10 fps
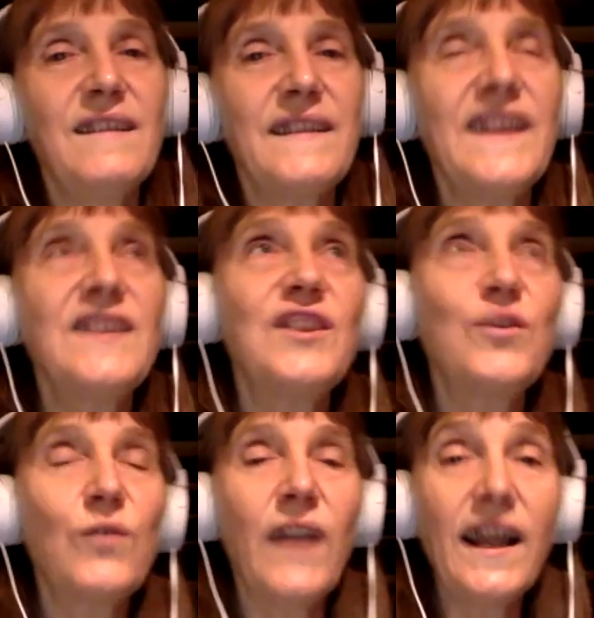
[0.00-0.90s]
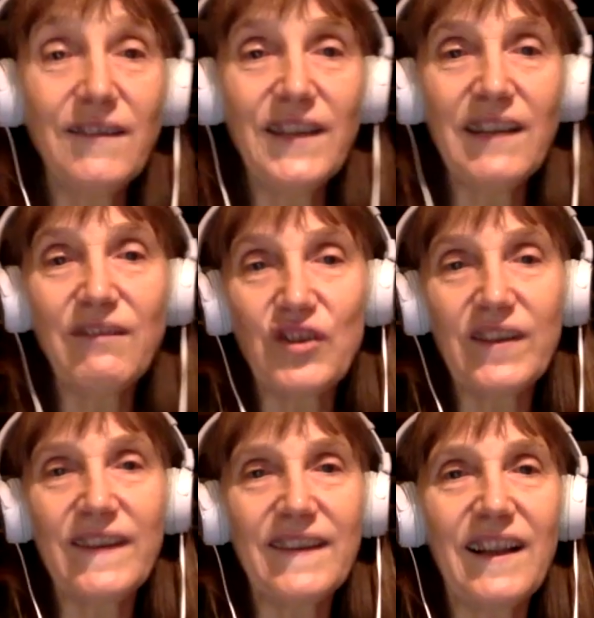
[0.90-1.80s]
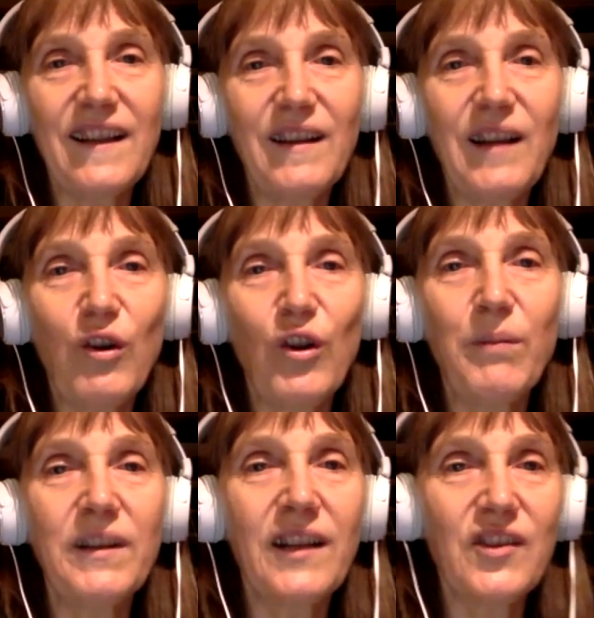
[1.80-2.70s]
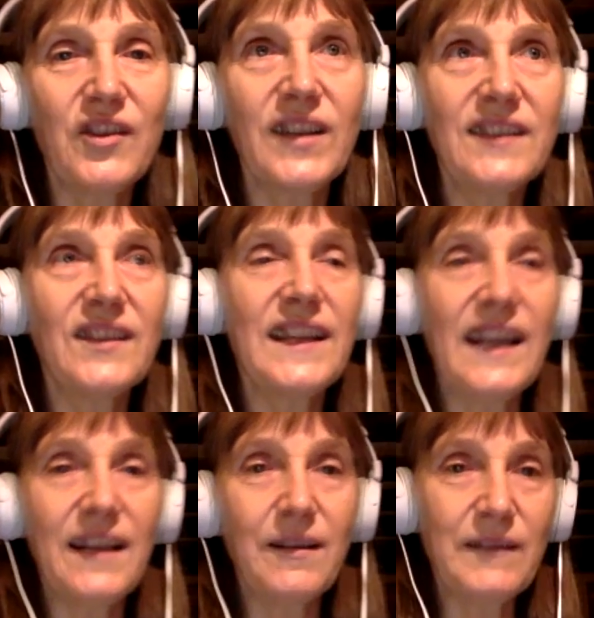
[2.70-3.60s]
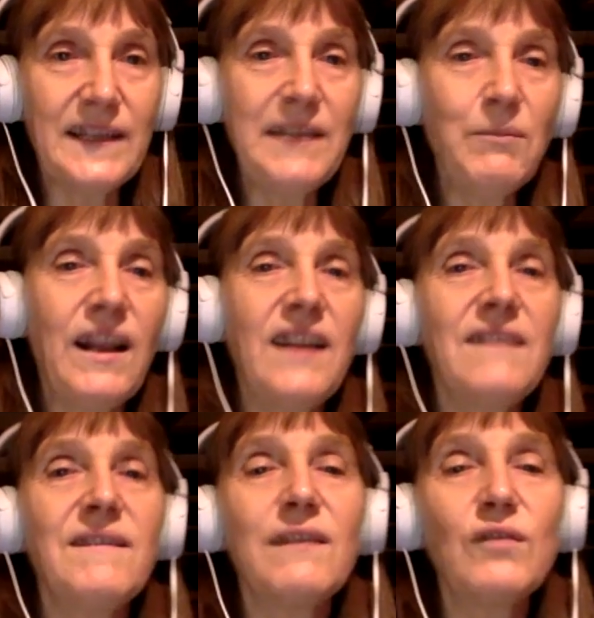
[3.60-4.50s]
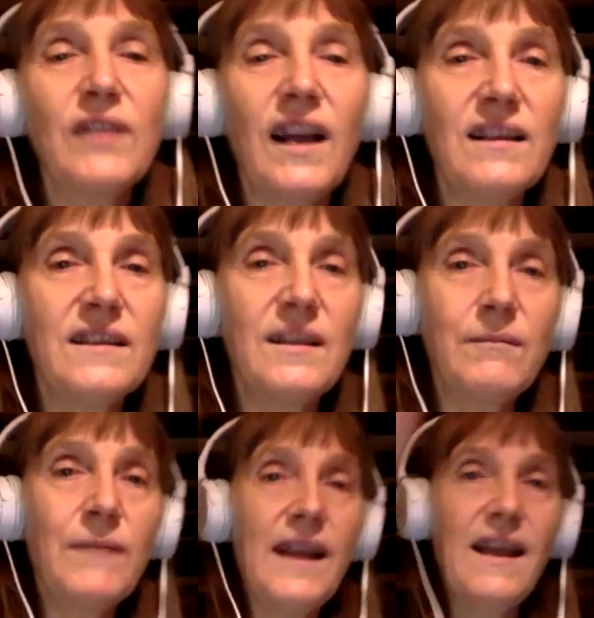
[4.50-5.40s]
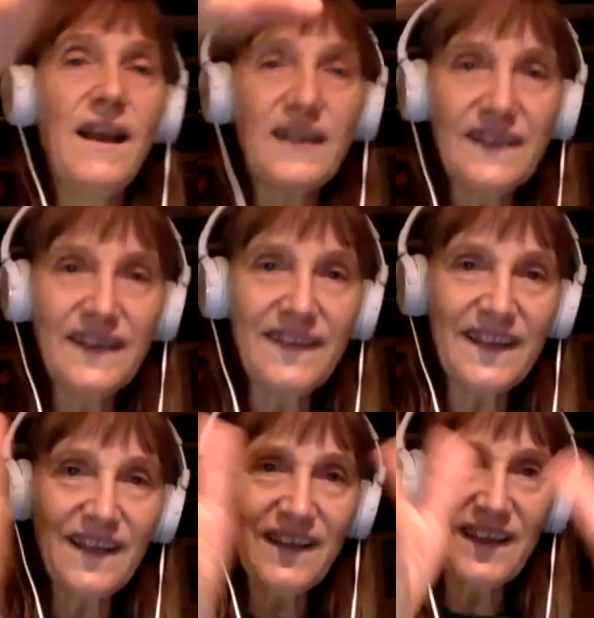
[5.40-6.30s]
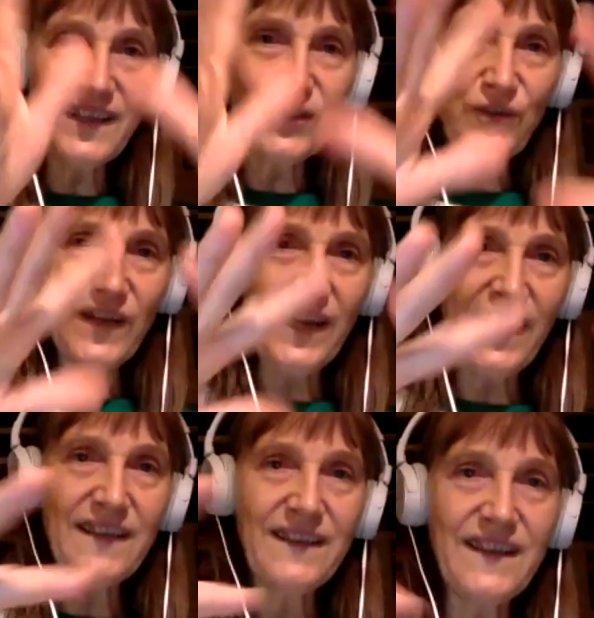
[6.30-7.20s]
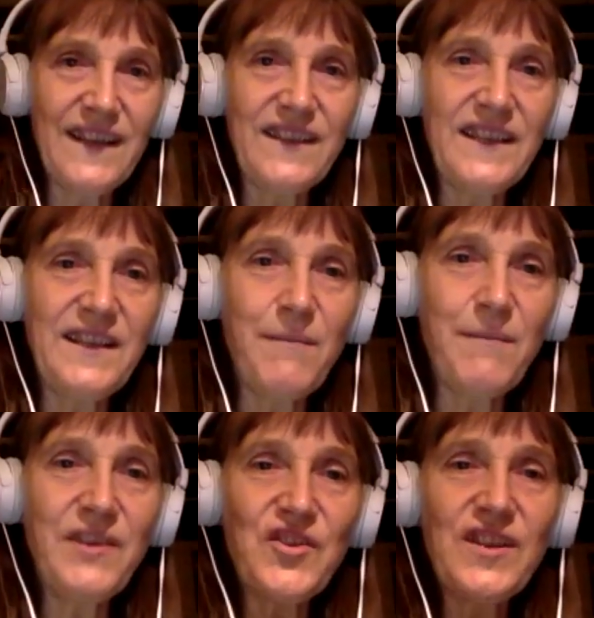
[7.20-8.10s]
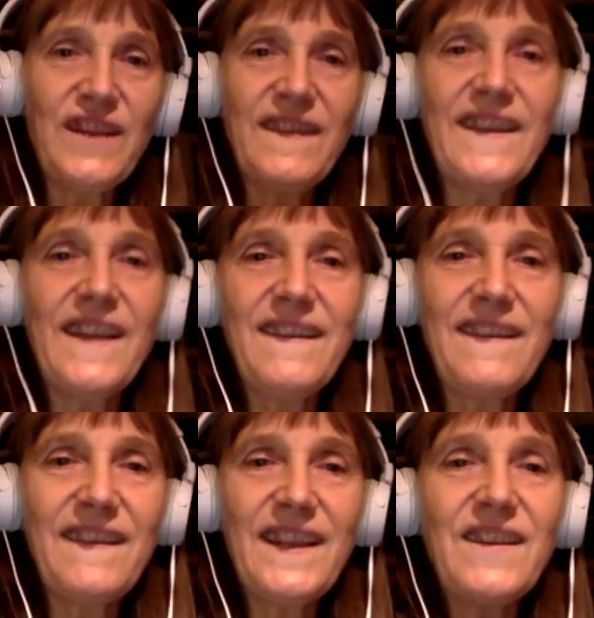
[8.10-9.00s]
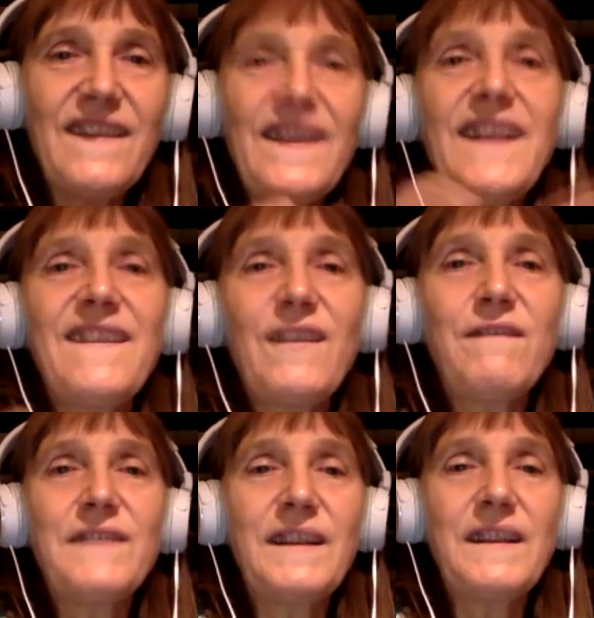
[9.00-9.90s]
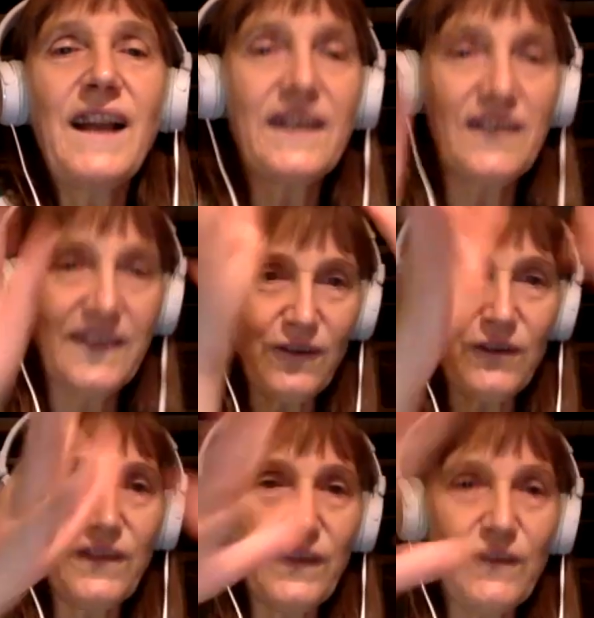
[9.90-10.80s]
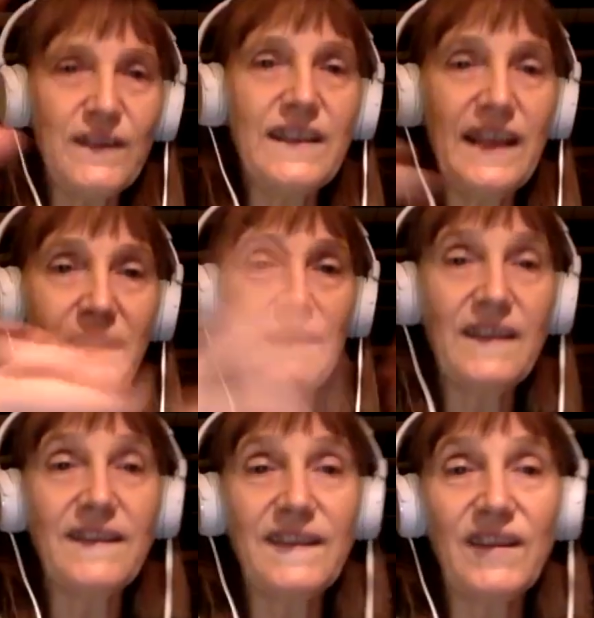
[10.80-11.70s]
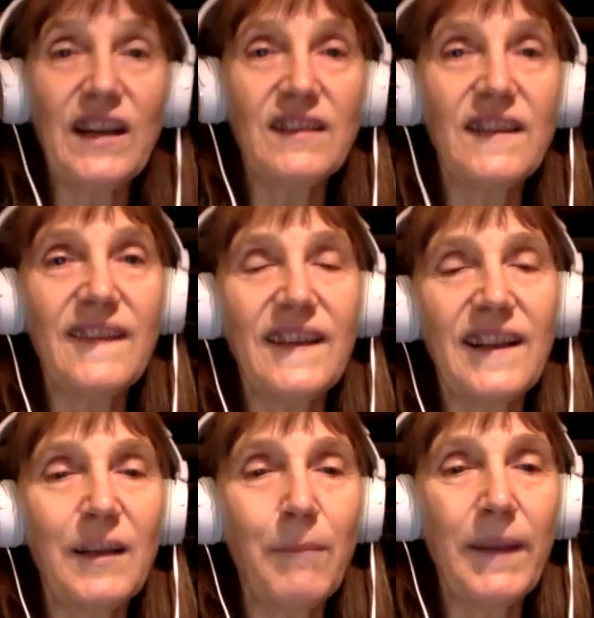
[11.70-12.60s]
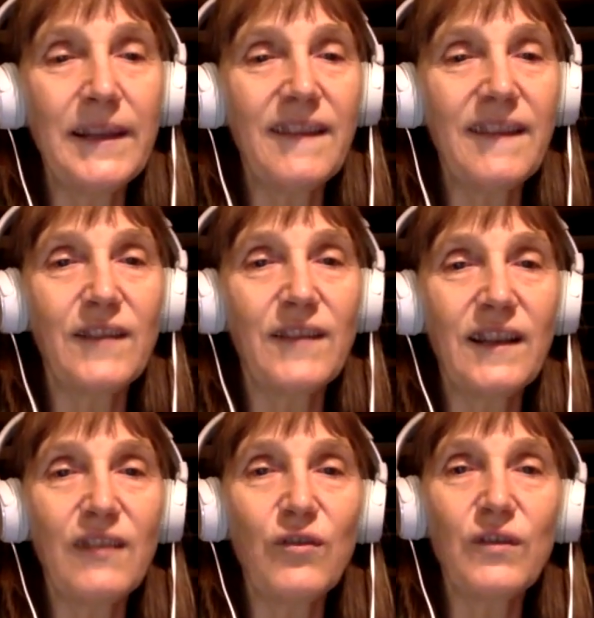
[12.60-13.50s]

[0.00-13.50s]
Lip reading: send it to Latvia, which is our co-production country, and team in Latvia would color them artistically to create 3-dimensional sense of the characters, so it was very artistically painted, so they look